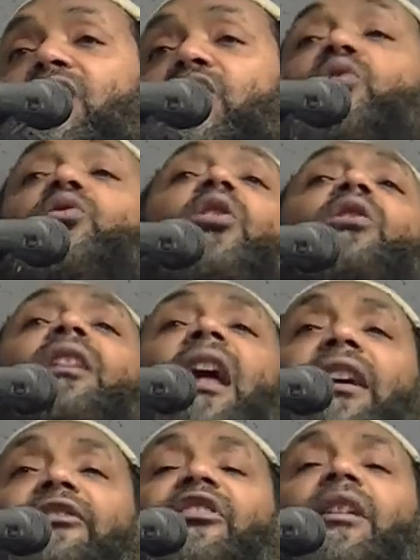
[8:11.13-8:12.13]
You don't
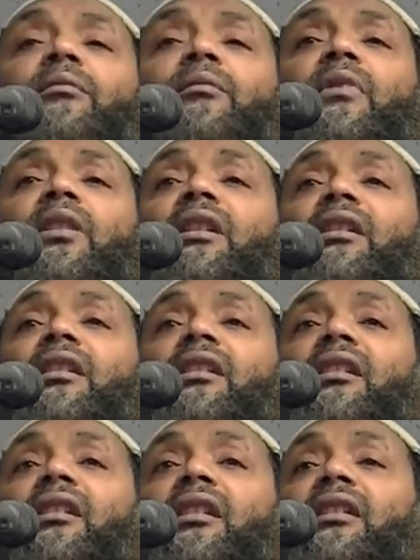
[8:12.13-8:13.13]
love him
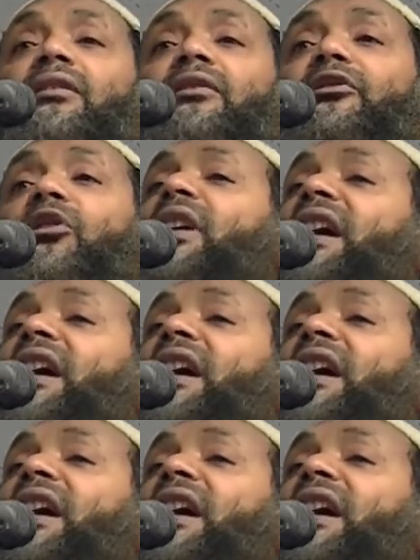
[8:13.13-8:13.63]
for